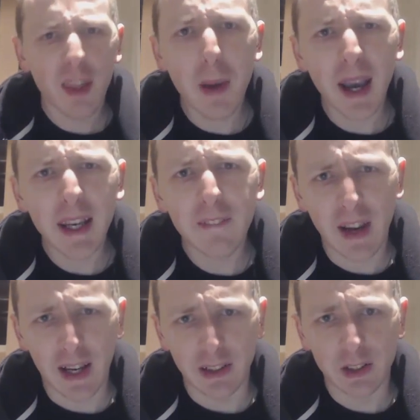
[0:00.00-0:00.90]
the main
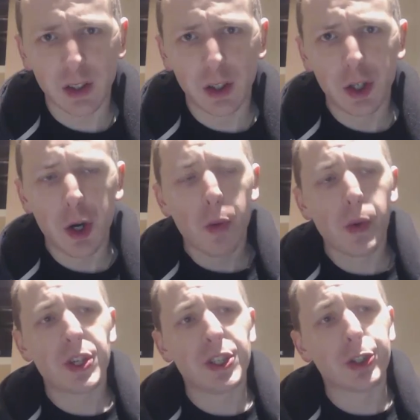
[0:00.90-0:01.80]
event,
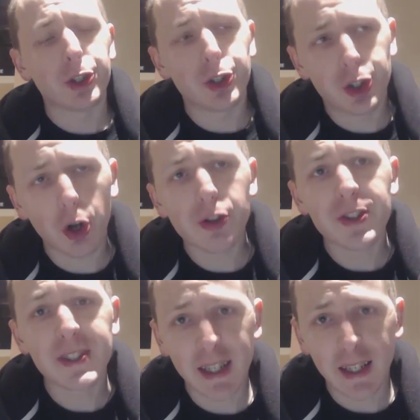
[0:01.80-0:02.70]
which is
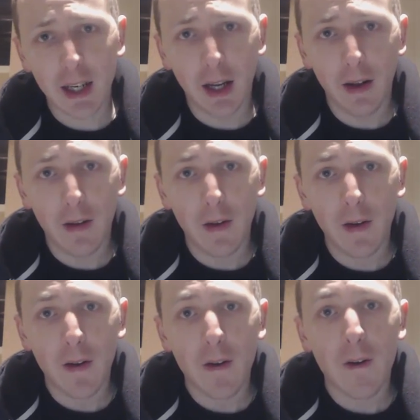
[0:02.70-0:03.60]
John Cena